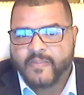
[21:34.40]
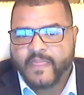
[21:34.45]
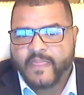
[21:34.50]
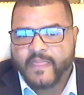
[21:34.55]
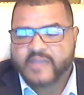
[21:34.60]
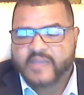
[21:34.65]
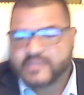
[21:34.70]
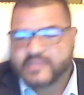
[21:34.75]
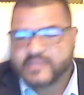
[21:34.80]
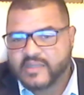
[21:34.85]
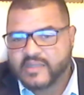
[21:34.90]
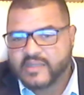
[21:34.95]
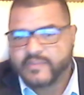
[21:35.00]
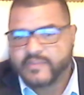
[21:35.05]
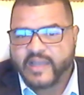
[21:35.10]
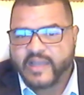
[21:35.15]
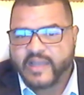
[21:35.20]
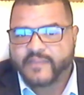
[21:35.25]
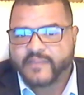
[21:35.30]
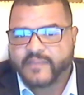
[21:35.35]
as
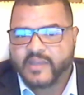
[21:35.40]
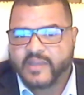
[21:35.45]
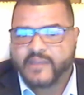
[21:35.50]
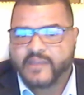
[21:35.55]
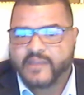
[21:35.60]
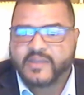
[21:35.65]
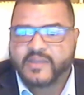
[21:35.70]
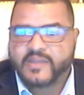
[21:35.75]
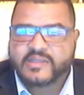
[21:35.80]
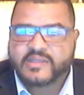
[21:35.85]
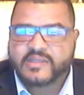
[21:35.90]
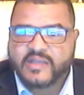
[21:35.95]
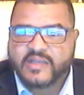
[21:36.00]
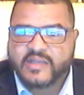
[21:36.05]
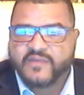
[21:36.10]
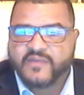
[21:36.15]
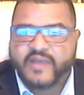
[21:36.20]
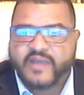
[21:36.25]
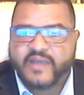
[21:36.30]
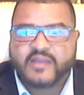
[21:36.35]
another black man because they
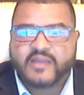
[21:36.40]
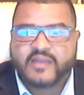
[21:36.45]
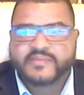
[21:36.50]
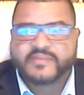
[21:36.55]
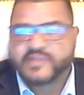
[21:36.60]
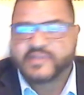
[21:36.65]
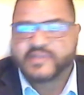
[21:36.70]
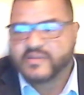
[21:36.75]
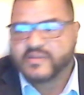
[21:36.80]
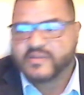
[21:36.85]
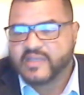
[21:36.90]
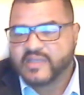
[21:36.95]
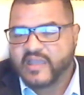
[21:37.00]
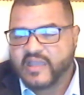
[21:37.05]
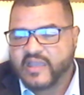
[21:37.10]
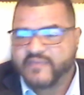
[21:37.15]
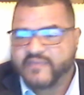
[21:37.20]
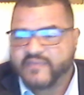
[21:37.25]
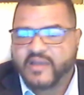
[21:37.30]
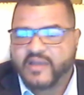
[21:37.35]
don't value themselves. They
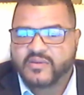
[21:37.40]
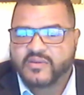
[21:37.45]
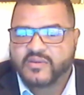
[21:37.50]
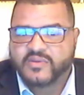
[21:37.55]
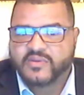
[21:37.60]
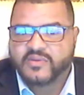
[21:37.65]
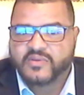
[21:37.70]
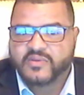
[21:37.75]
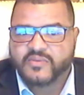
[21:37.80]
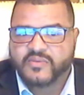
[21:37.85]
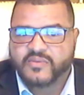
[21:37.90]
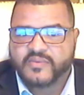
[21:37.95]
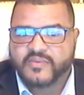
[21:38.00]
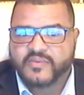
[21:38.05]
can't value you.